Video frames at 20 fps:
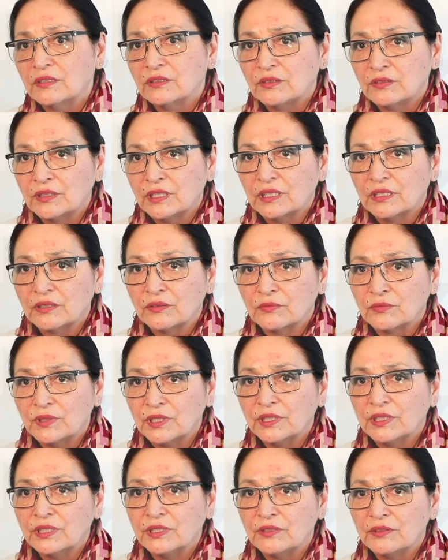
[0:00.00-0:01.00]
to get a
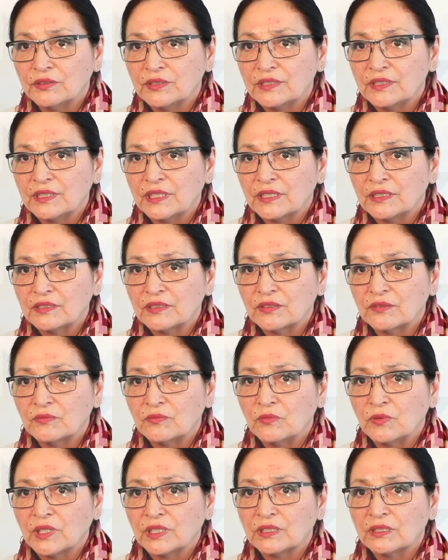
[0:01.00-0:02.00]
really good sense of
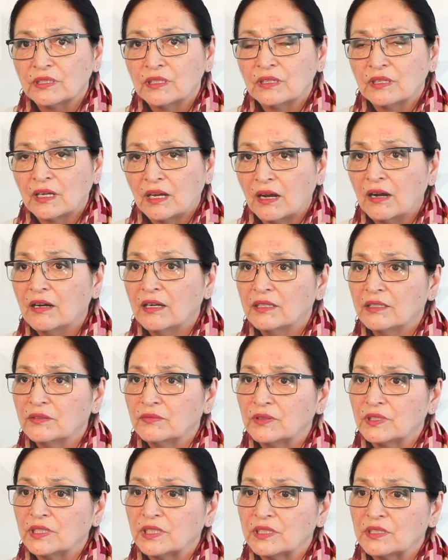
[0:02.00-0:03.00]
what kind
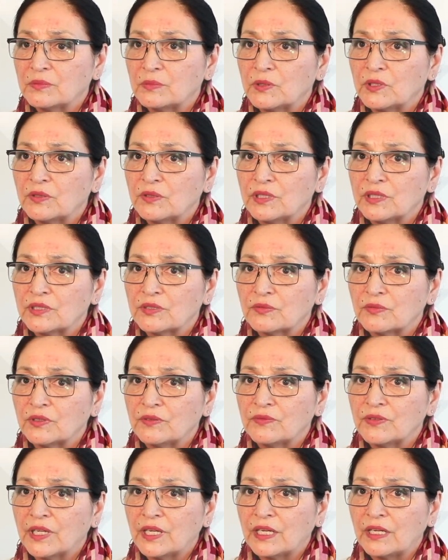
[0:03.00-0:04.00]
of an experience
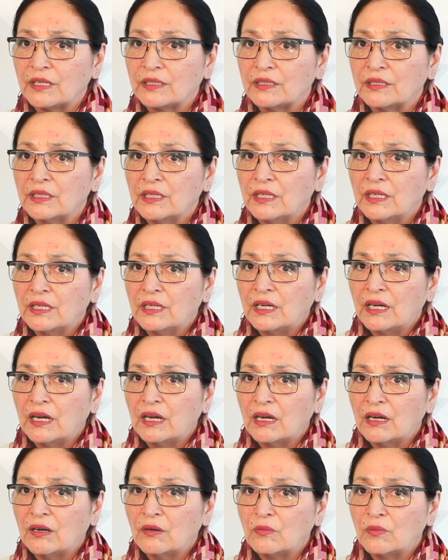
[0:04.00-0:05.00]
we've had
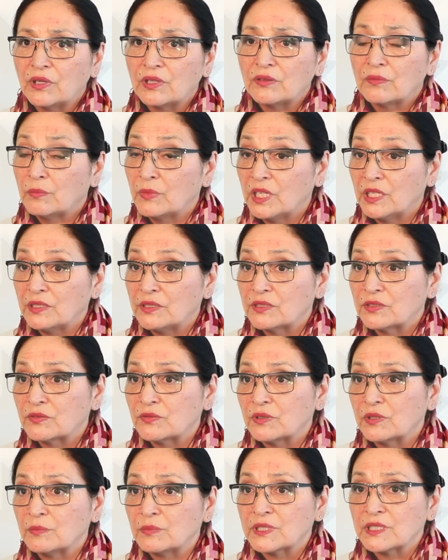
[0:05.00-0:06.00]
with
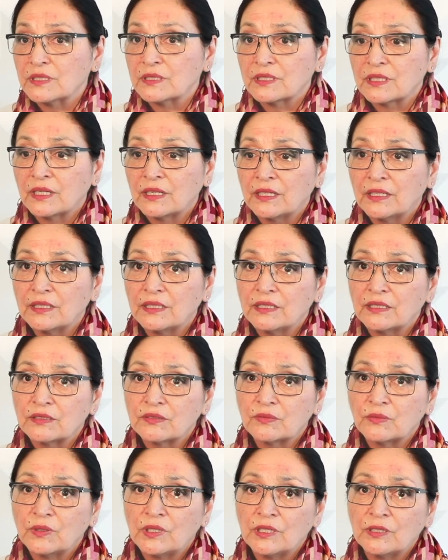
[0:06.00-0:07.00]
mainstream society
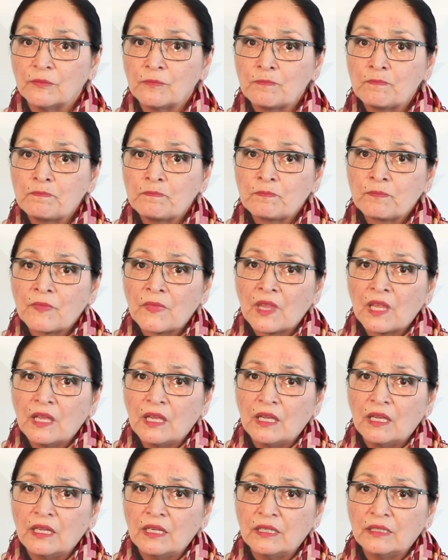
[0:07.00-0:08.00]
as well.
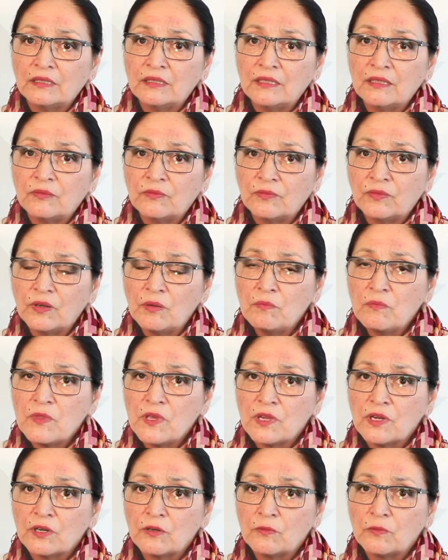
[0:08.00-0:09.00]
And from
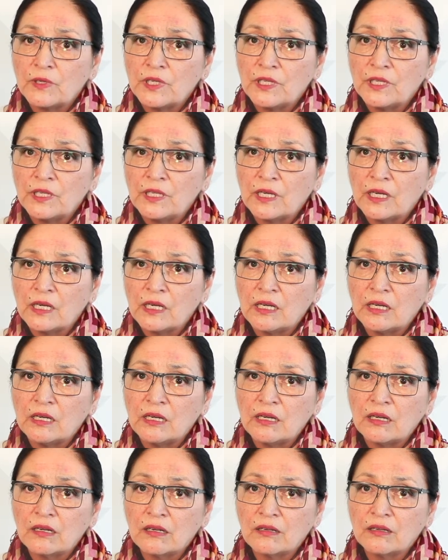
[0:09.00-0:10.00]
there, we
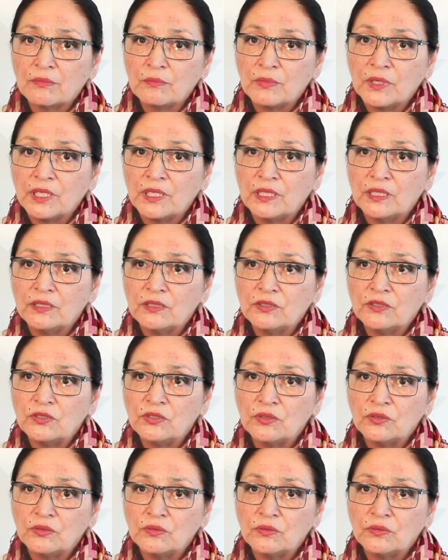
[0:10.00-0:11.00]
begin
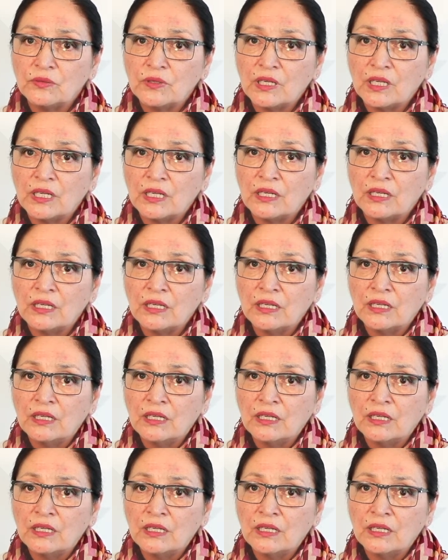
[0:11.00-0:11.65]
to